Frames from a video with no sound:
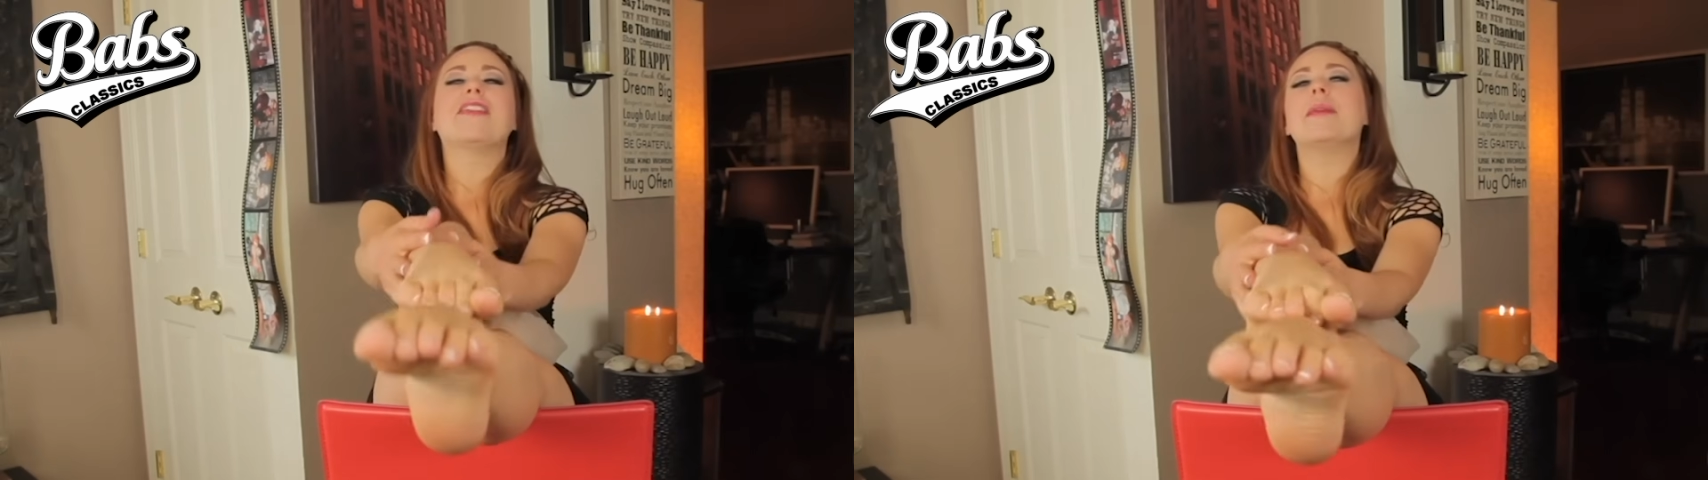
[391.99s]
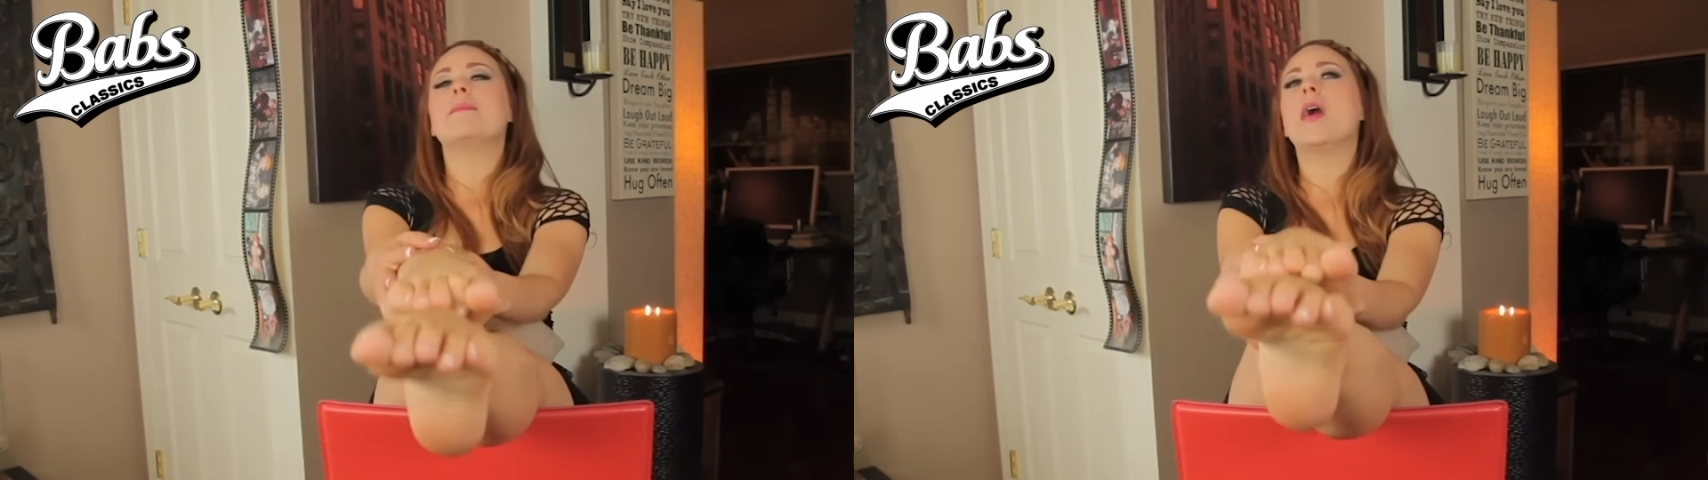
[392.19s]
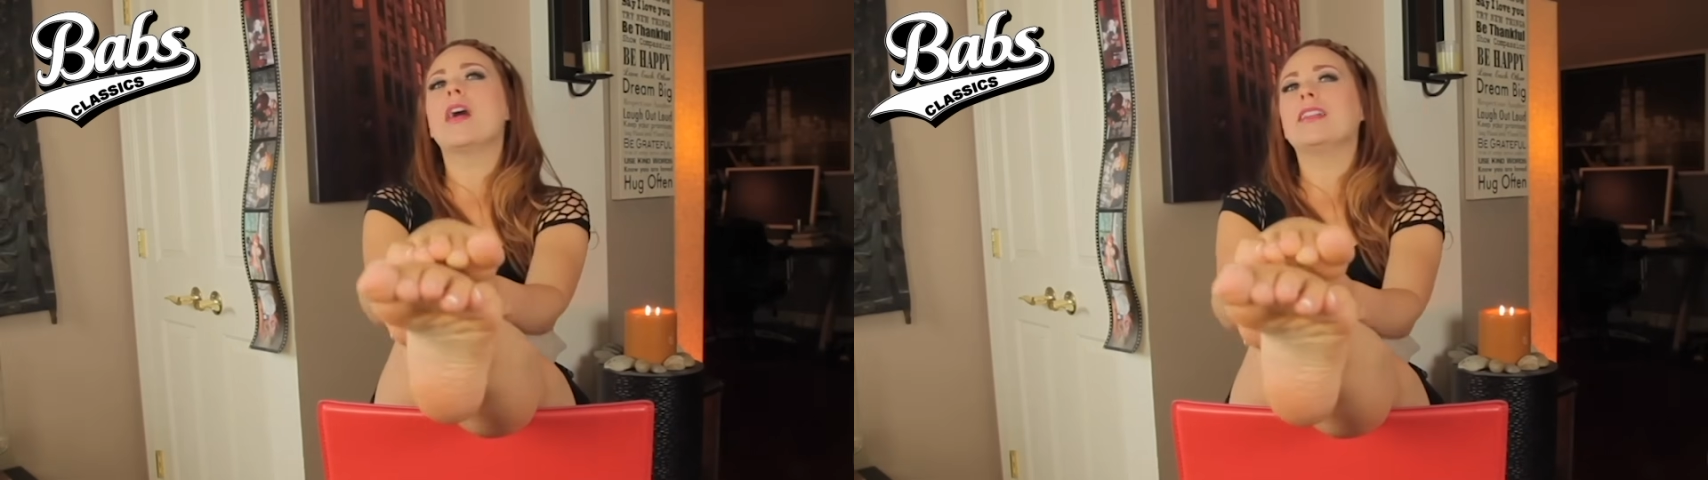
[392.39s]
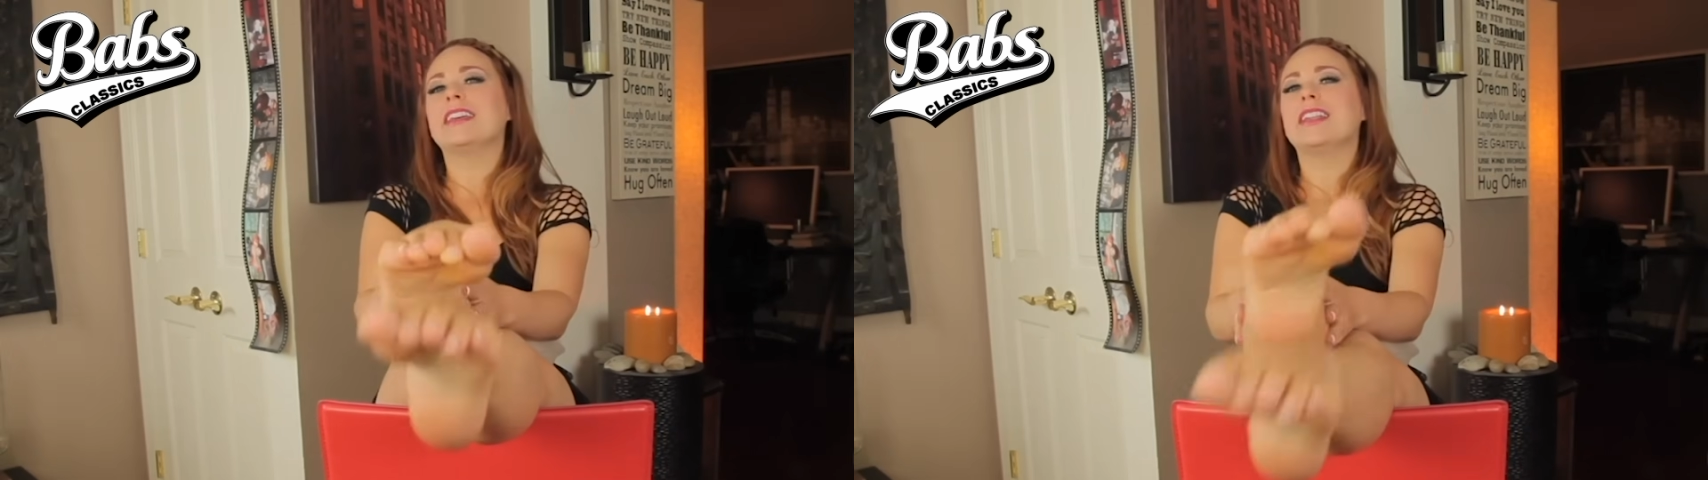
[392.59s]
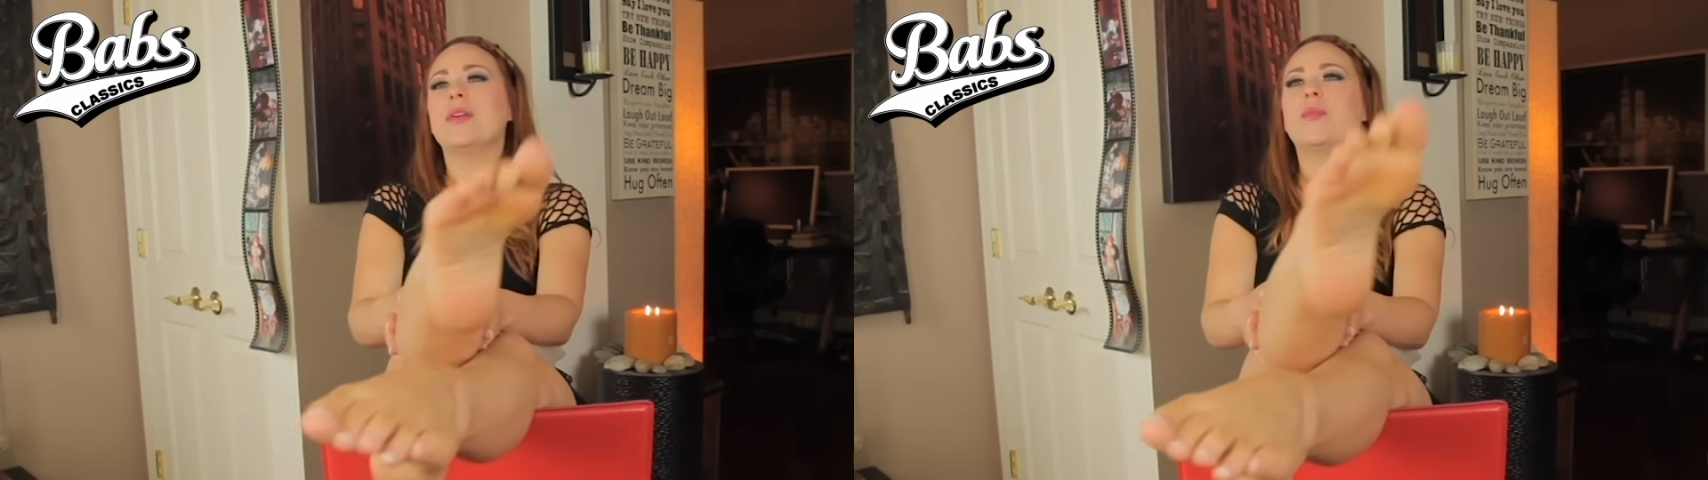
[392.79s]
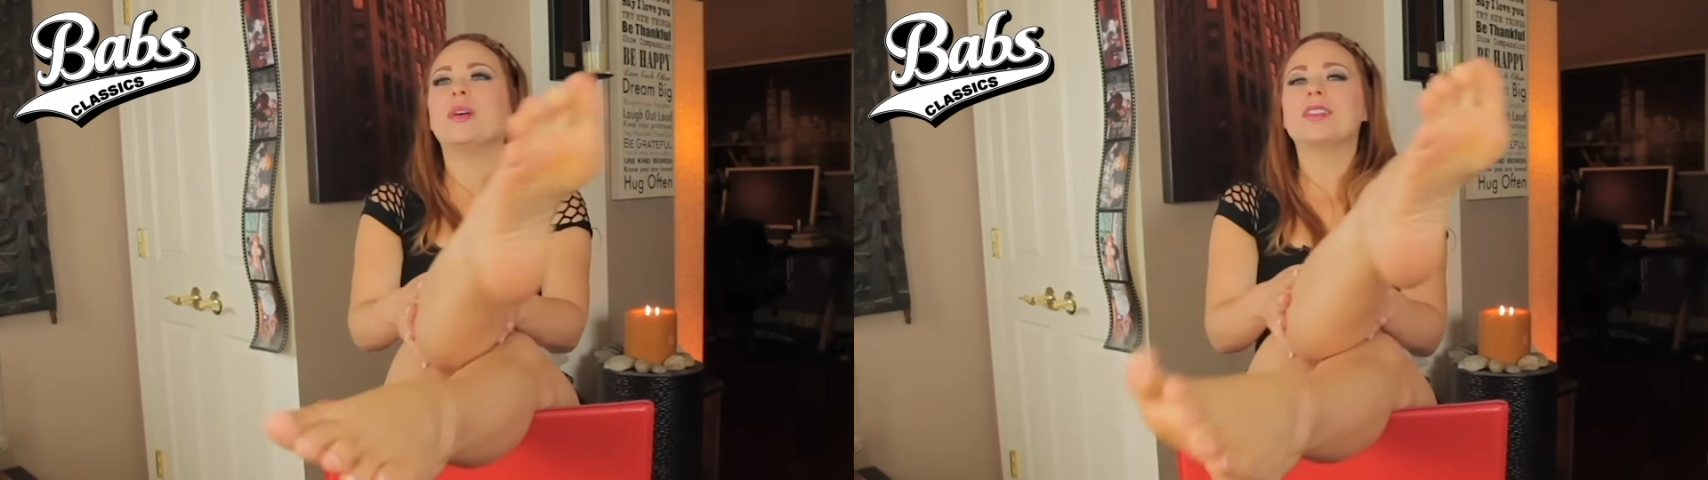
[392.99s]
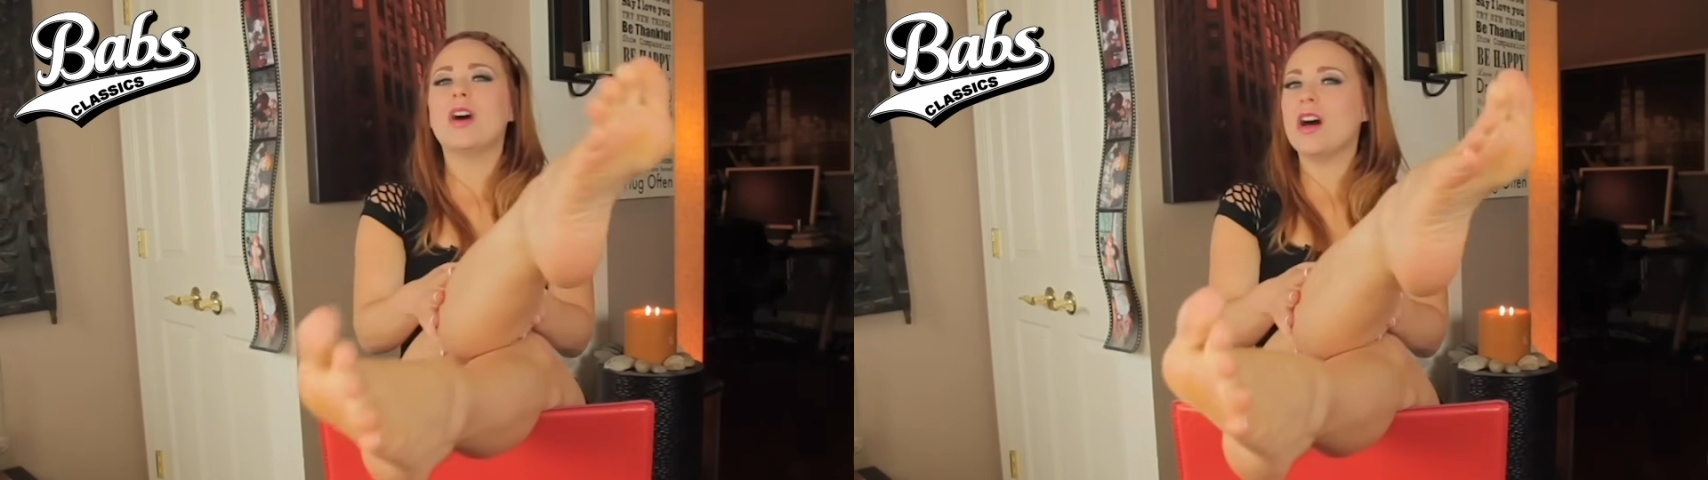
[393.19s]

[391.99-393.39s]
that Marlon was